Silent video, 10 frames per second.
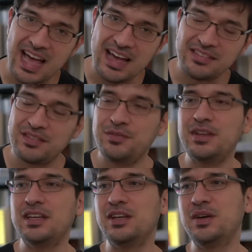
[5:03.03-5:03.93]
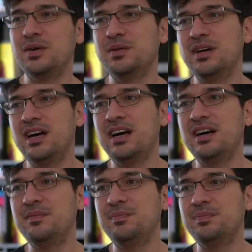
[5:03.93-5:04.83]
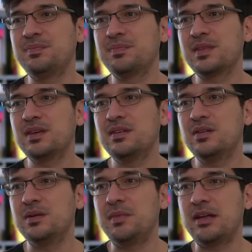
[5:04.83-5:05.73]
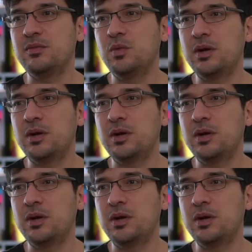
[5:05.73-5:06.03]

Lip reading: video, or in one of my